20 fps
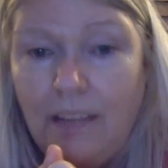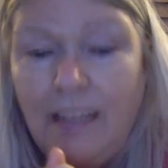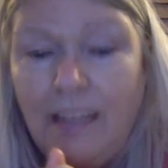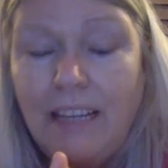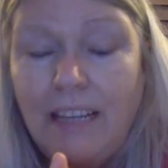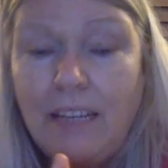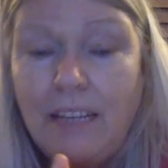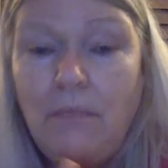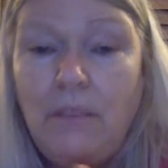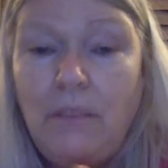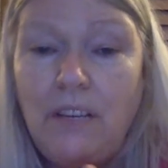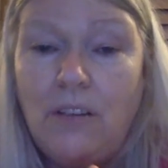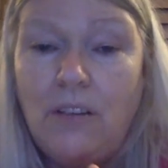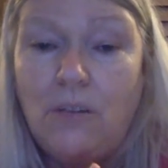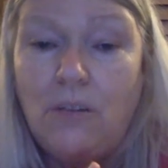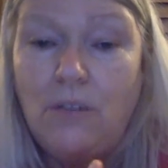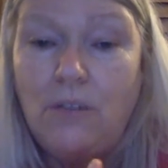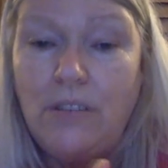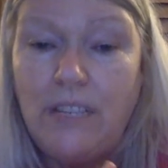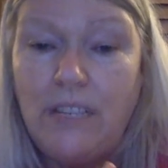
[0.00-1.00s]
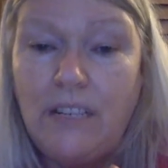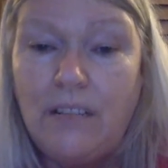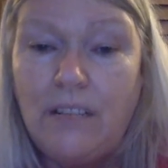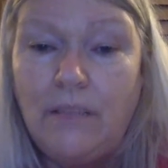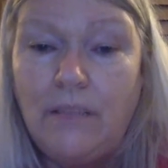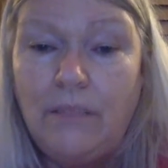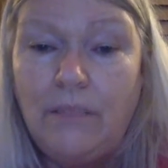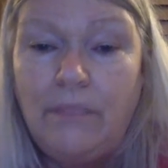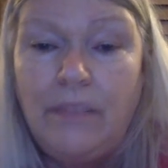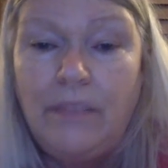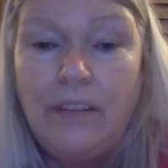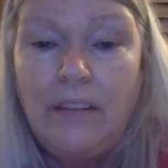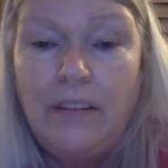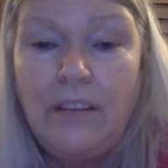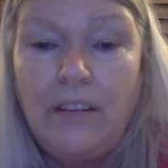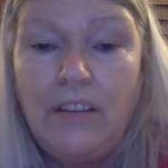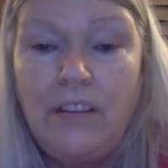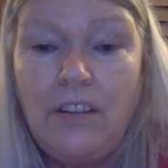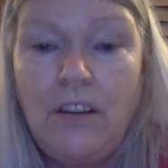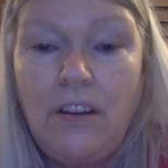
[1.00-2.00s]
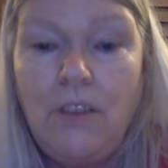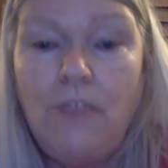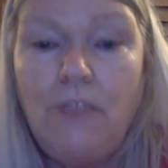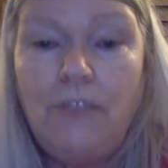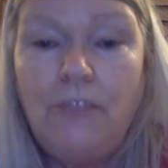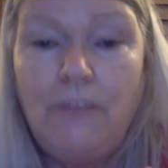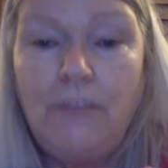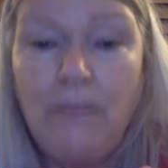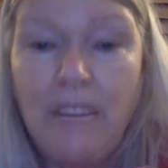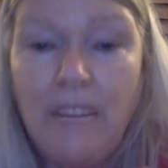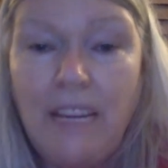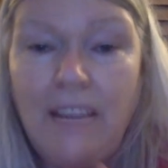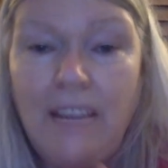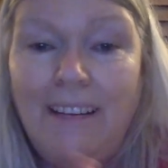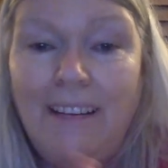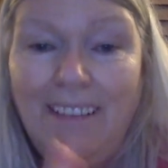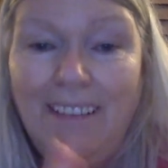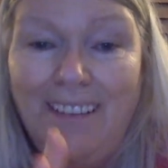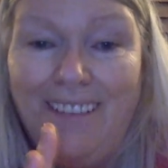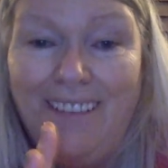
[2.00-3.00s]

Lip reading: it can be an ordeal. So for me,